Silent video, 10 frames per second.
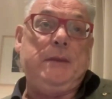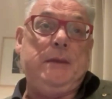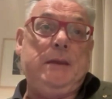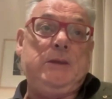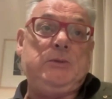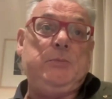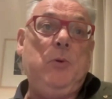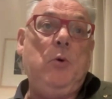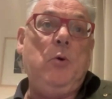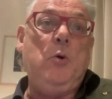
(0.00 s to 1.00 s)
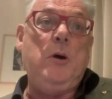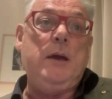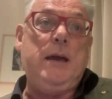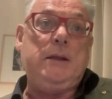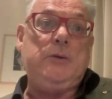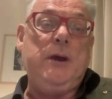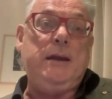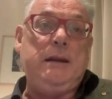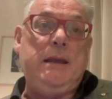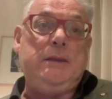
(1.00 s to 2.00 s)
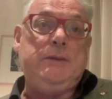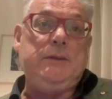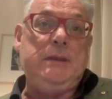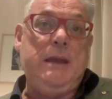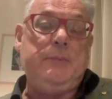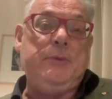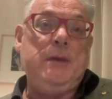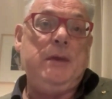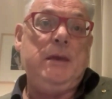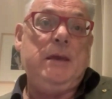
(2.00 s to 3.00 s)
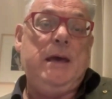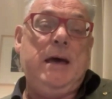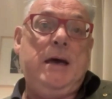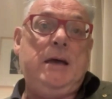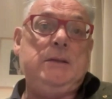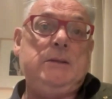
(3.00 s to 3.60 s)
explore at greater length and depth uh,